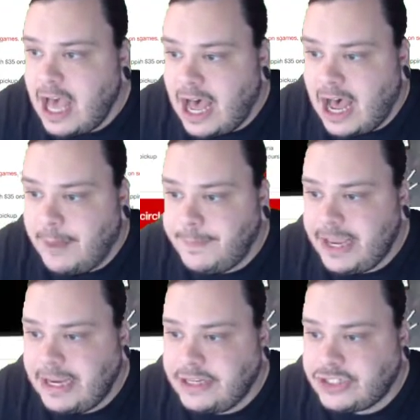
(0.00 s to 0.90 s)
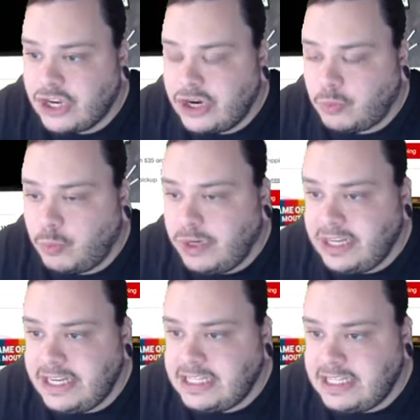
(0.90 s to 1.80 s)
um, and it's going to
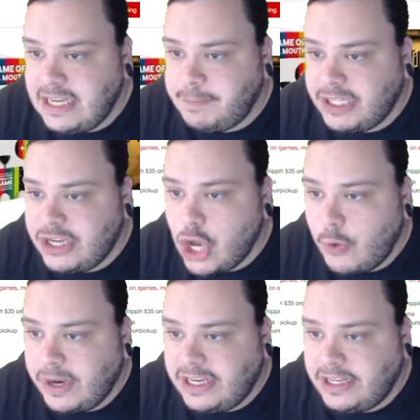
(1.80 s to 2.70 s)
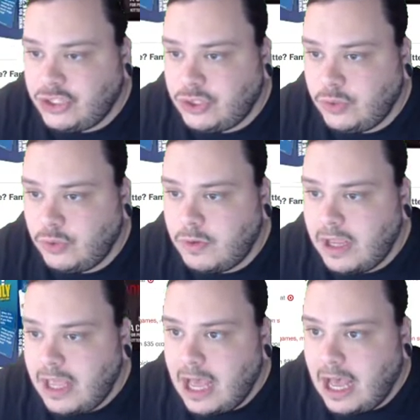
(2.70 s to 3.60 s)
really deeply go into
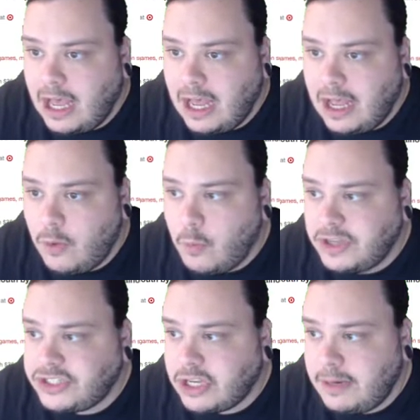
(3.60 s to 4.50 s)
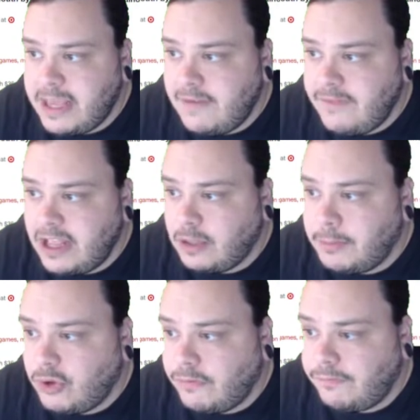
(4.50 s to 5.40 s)
uh, what's going to be
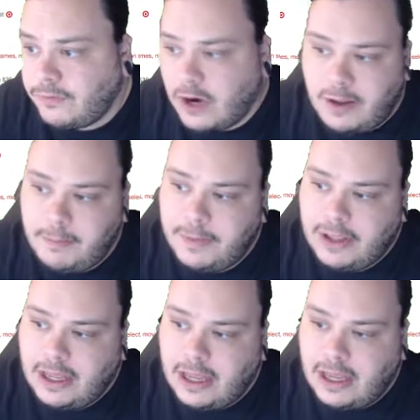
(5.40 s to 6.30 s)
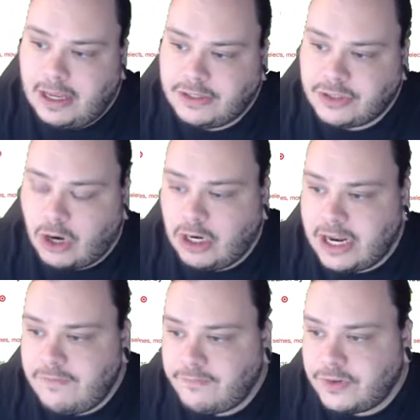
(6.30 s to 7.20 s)
available from uh,
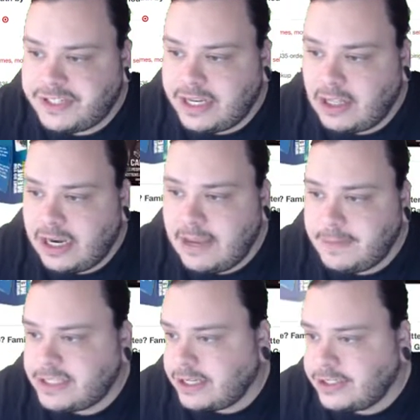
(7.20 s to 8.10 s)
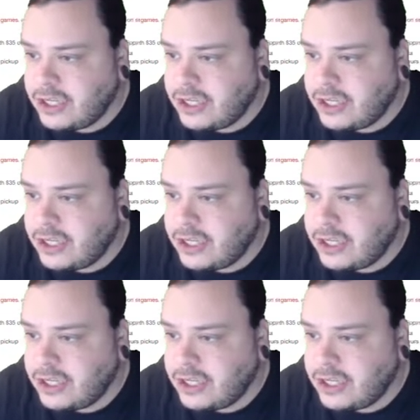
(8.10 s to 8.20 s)
Target for sale on Amazon.